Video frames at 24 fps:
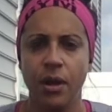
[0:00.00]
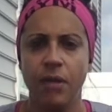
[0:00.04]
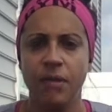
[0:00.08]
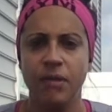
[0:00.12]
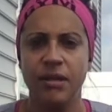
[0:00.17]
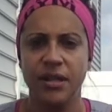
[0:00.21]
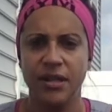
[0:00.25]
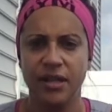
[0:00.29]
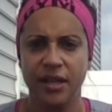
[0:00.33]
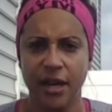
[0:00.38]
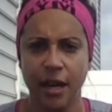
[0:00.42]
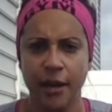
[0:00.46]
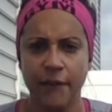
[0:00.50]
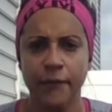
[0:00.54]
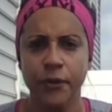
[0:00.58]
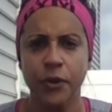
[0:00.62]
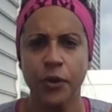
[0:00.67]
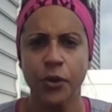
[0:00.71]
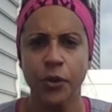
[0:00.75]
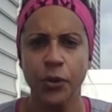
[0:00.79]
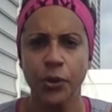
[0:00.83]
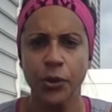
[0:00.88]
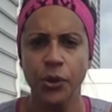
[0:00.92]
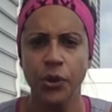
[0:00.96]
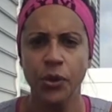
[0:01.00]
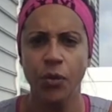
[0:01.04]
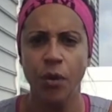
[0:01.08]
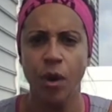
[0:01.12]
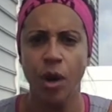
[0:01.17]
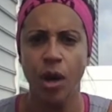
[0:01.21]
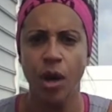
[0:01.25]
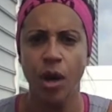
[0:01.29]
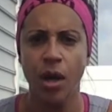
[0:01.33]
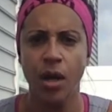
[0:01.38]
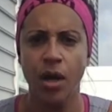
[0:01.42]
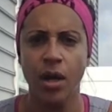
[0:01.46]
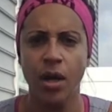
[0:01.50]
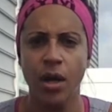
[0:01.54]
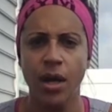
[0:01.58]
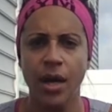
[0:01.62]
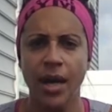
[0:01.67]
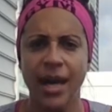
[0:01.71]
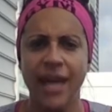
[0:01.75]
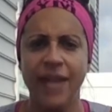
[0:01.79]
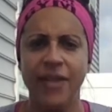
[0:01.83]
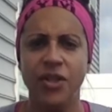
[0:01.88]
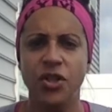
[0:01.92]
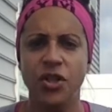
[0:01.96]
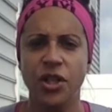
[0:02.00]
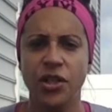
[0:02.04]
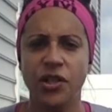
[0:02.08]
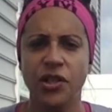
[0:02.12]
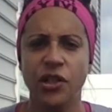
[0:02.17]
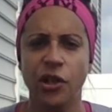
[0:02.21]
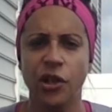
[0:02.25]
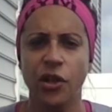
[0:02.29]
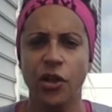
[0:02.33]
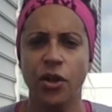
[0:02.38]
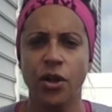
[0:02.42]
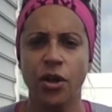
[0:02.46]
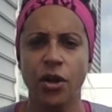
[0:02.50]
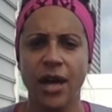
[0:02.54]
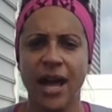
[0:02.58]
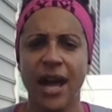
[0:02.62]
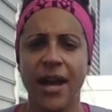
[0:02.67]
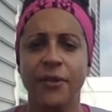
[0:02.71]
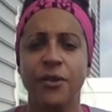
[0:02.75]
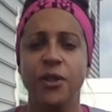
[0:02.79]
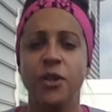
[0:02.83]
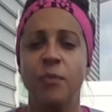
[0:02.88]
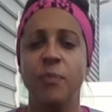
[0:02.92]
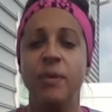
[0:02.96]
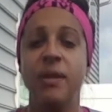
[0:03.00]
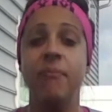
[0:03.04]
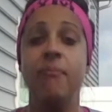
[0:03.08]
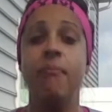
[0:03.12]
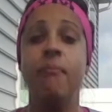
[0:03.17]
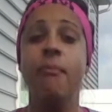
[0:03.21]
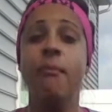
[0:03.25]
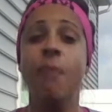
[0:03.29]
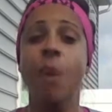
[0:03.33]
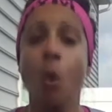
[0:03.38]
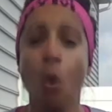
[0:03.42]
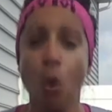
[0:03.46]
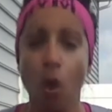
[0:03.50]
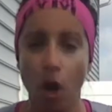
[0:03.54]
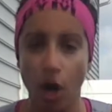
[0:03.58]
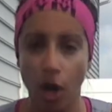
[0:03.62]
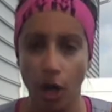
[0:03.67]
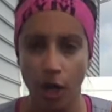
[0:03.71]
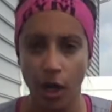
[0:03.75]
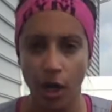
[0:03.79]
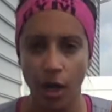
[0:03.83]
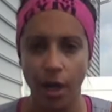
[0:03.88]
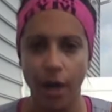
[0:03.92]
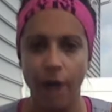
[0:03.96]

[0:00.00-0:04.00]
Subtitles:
discover who you are, and just learn how to be more